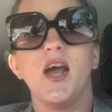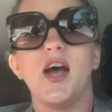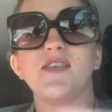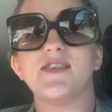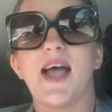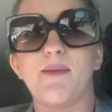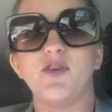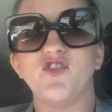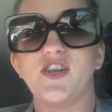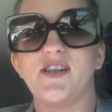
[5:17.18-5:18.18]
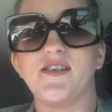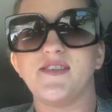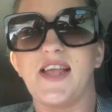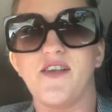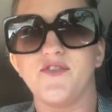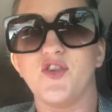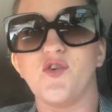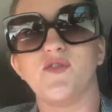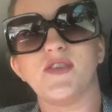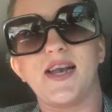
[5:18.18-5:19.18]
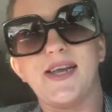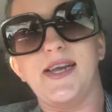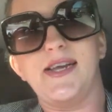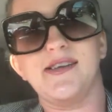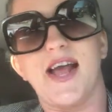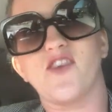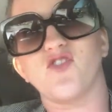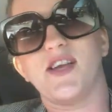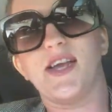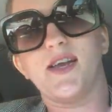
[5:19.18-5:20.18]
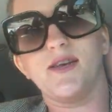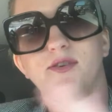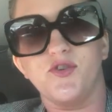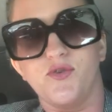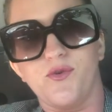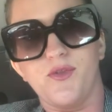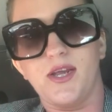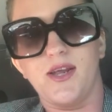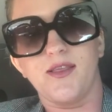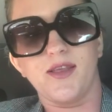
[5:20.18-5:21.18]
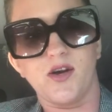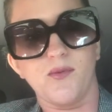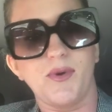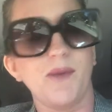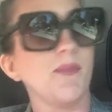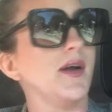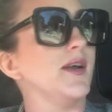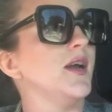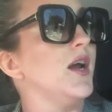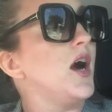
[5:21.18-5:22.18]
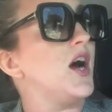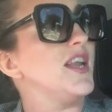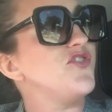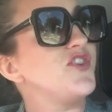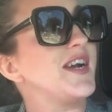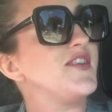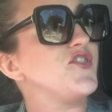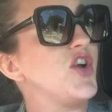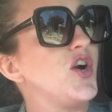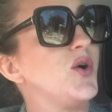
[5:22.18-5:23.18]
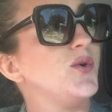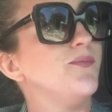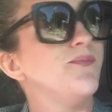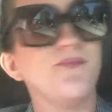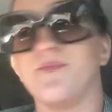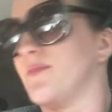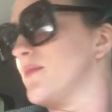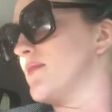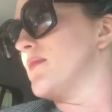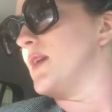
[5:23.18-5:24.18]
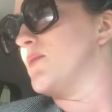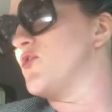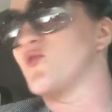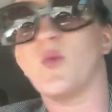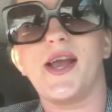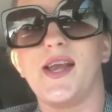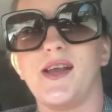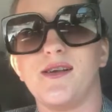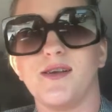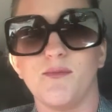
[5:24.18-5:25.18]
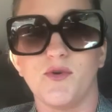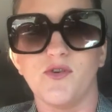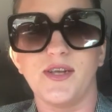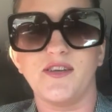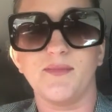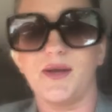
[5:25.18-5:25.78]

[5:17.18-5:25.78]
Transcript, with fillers: establishing the safe zones that I need to actually get into the therapy. But I'll let you guys know. I'm just waiting. I'm early to